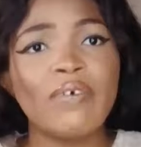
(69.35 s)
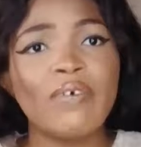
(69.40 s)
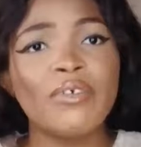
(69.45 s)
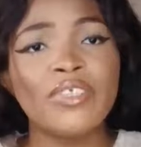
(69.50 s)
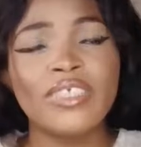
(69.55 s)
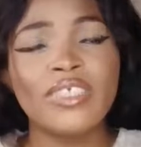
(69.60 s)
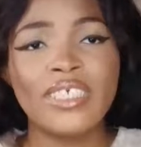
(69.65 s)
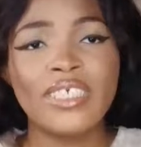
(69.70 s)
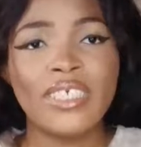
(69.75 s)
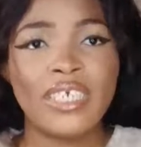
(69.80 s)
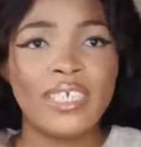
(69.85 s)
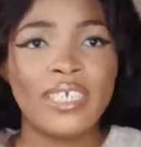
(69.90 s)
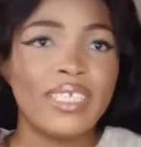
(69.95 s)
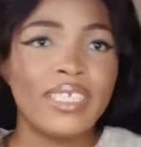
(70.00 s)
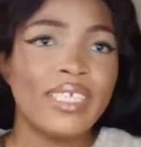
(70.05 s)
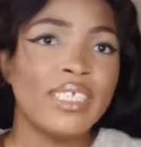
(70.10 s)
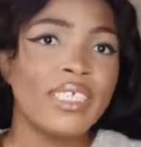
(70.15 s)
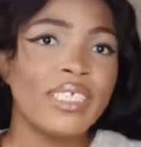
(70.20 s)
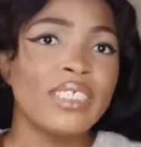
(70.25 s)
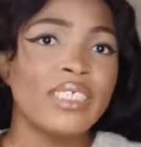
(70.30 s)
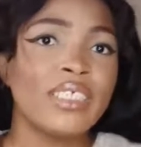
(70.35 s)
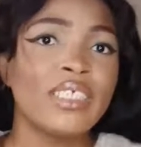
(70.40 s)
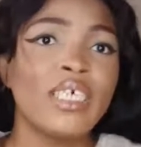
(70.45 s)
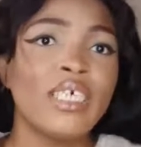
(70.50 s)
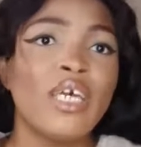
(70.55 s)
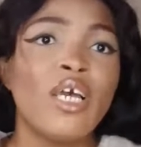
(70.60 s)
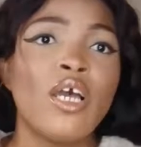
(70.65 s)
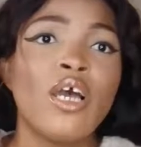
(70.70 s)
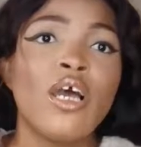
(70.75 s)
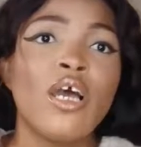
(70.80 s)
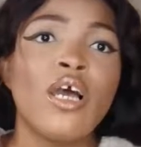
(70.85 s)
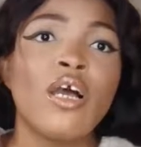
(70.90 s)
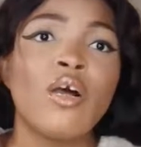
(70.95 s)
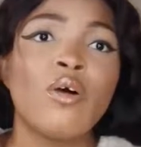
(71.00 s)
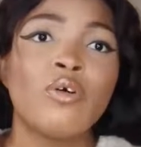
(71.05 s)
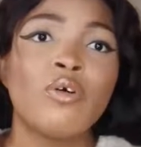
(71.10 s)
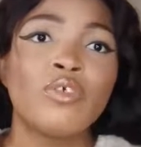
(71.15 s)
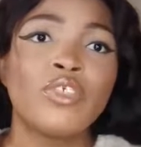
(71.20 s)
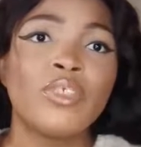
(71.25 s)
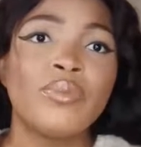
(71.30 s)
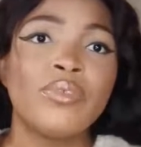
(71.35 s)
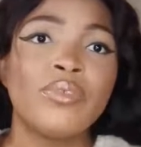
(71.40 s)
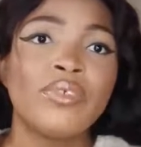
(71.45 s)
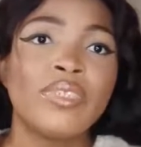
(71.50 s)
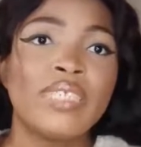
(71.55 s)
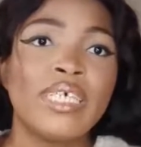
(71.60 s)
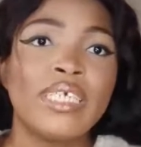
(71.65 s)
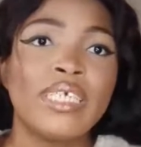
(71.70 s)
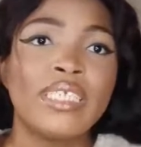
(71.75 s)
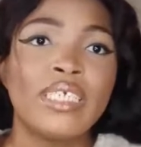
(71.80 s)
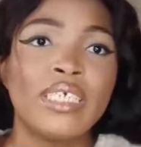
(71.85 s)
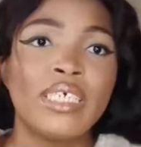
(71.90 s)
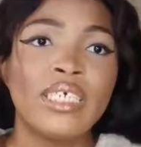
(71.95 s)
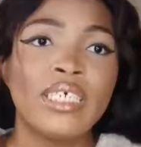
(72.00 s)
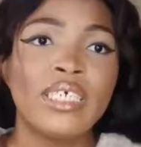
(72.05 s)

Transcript: I wouldn't say the internet contributed